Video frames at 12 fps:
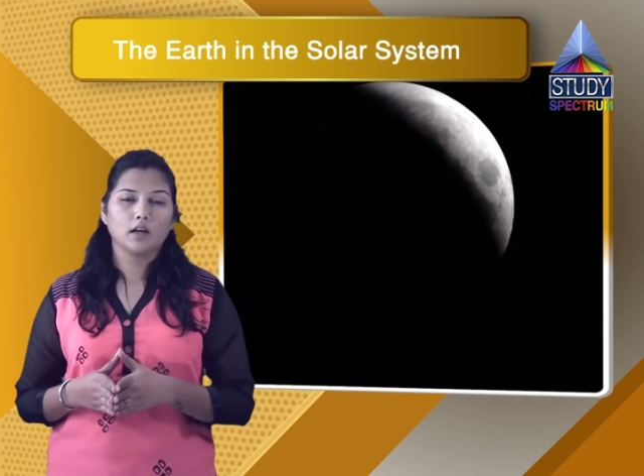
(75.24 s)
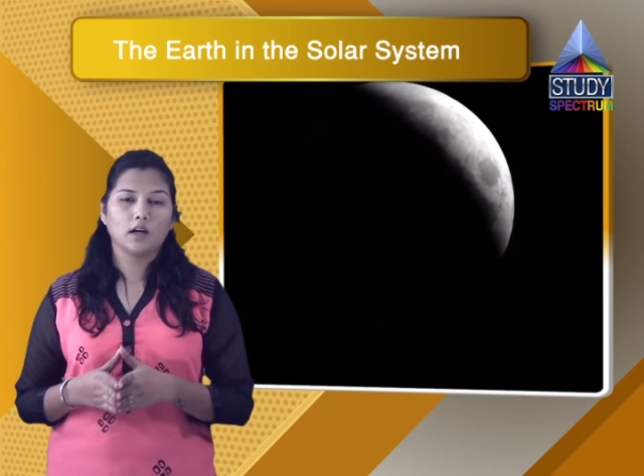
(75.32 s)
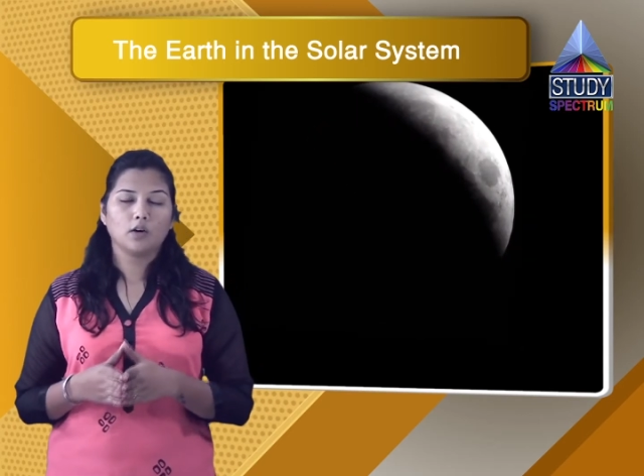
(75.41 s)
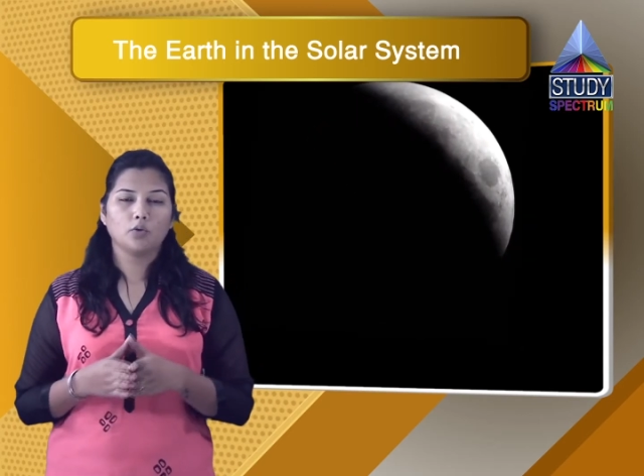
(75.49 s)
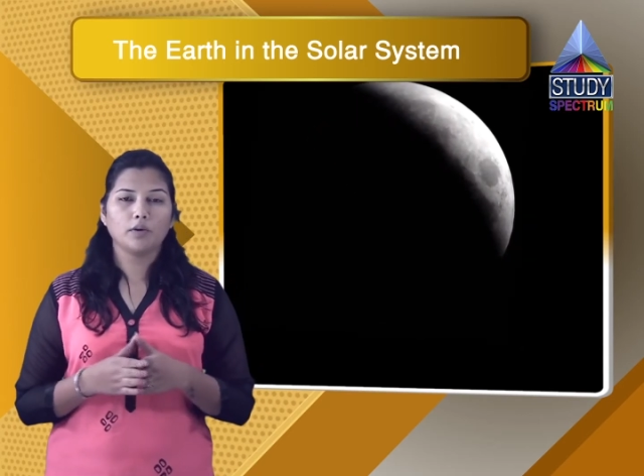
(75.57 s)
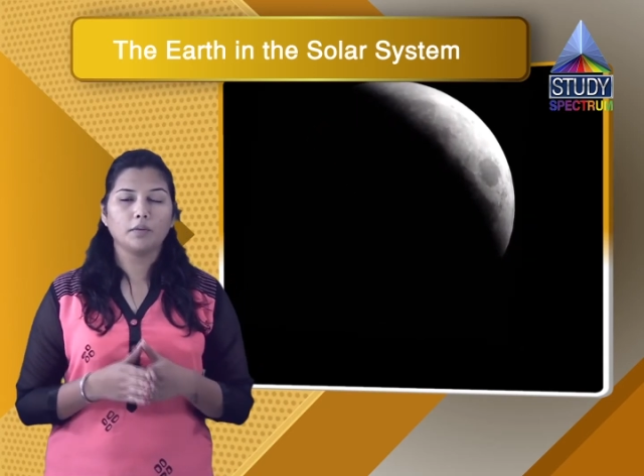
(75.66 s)

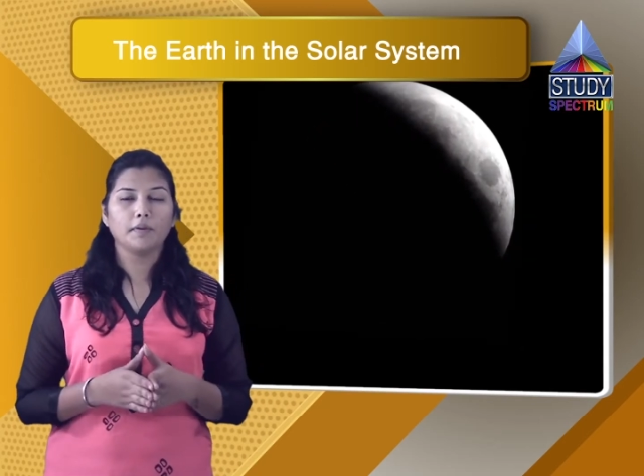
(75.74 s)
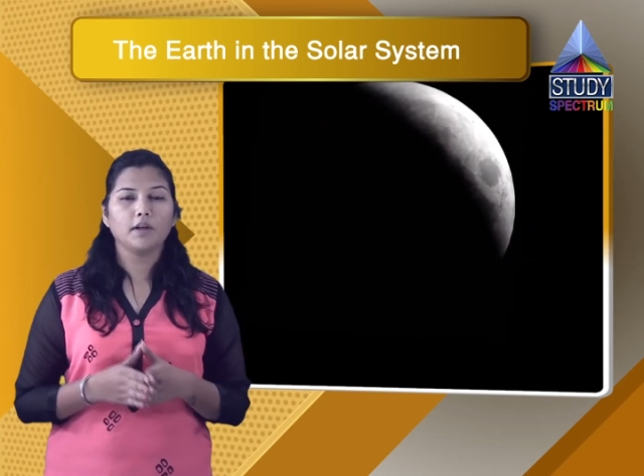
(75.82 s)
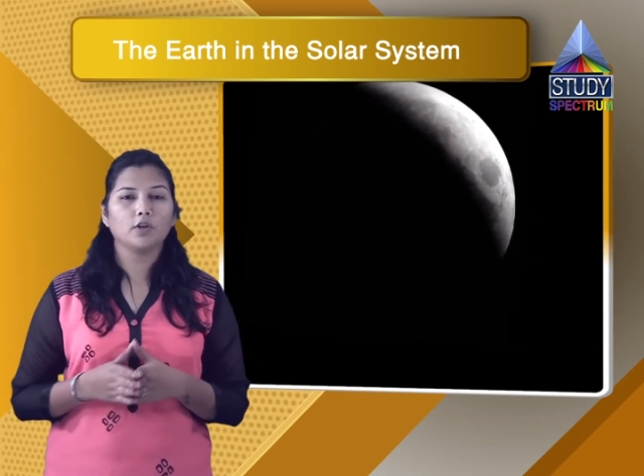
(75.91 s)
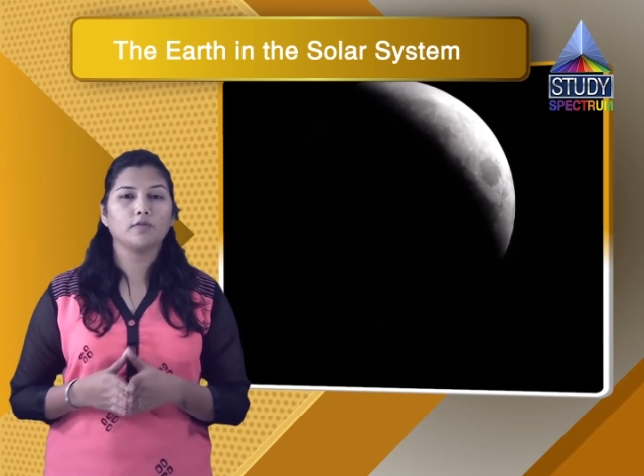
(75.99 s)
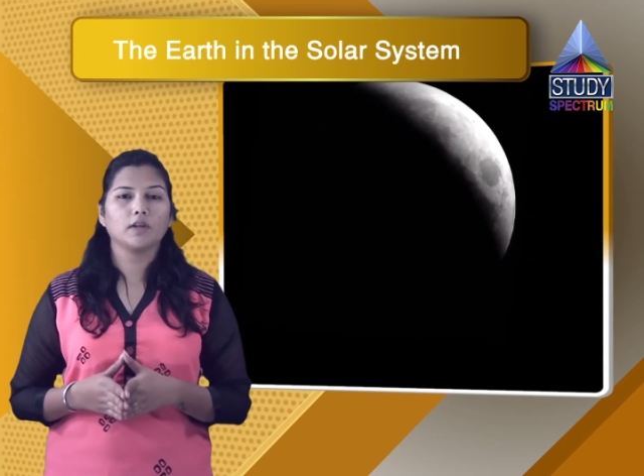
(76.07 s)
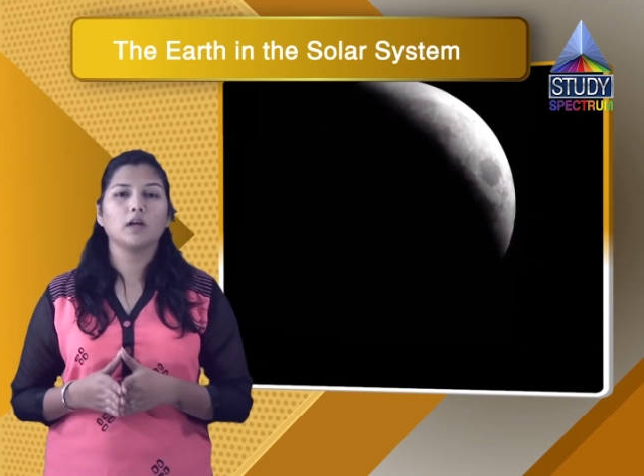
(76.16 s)
over a period
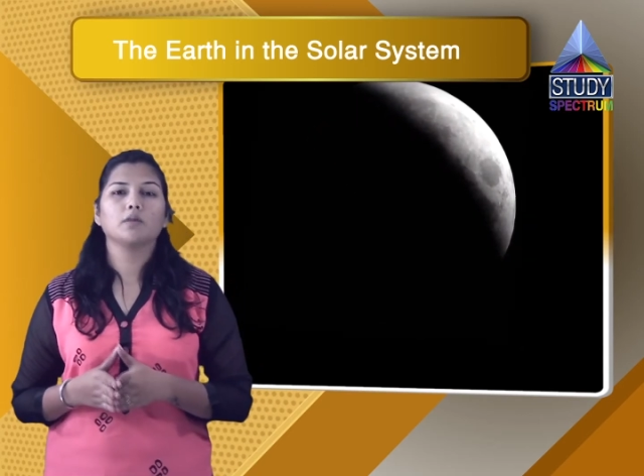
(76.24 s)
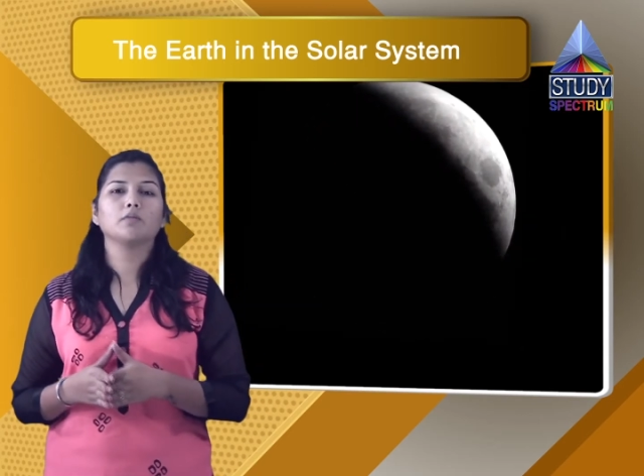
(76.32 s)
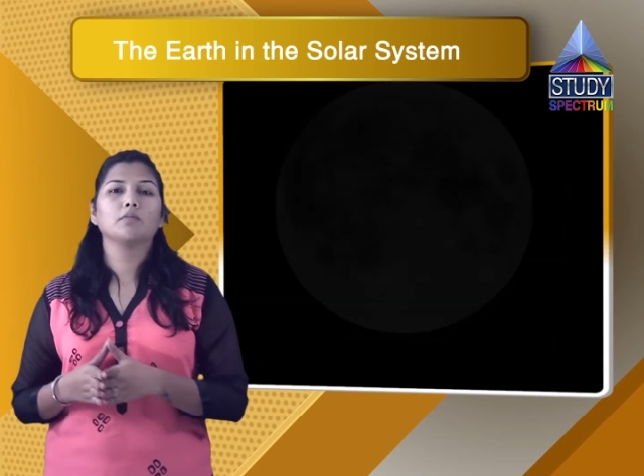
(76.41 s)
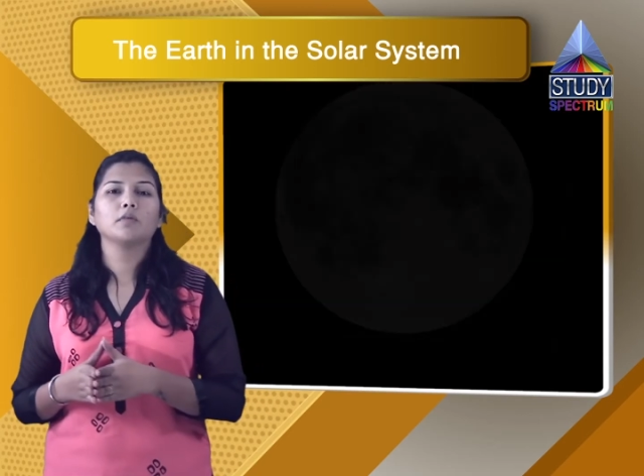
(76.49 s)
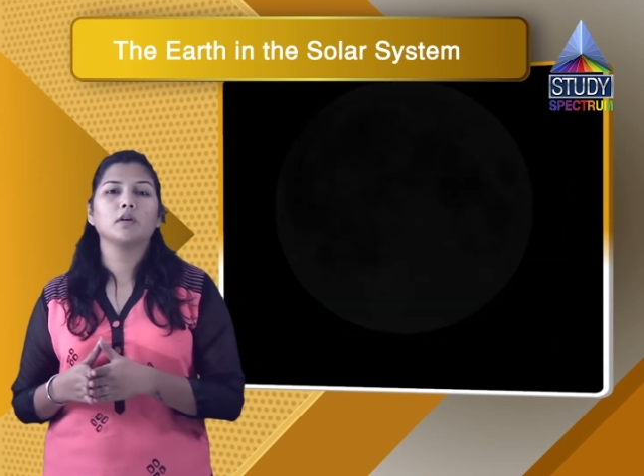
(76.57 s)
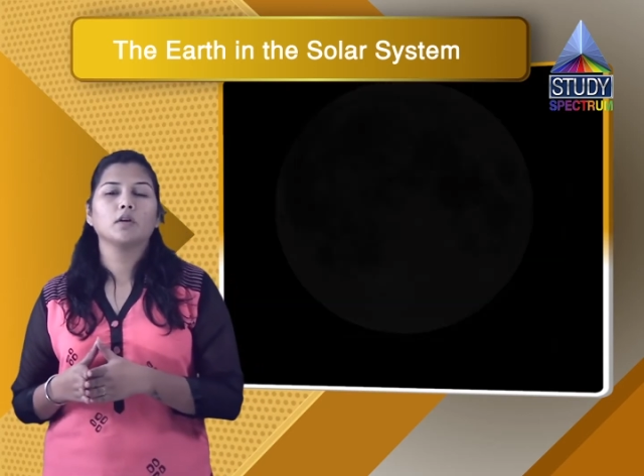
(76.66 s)
of
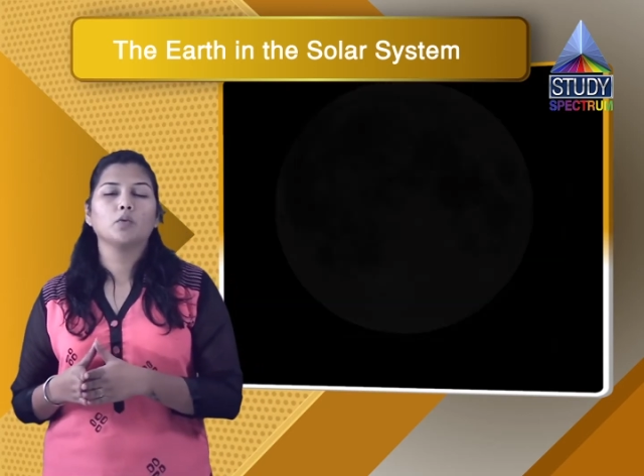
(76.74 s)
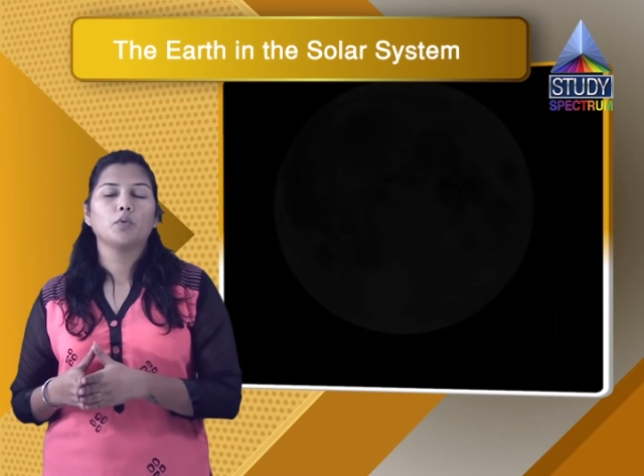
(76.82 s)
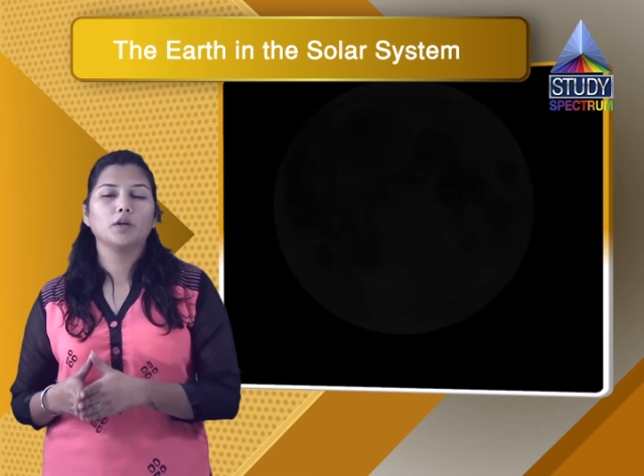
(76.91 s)
time, when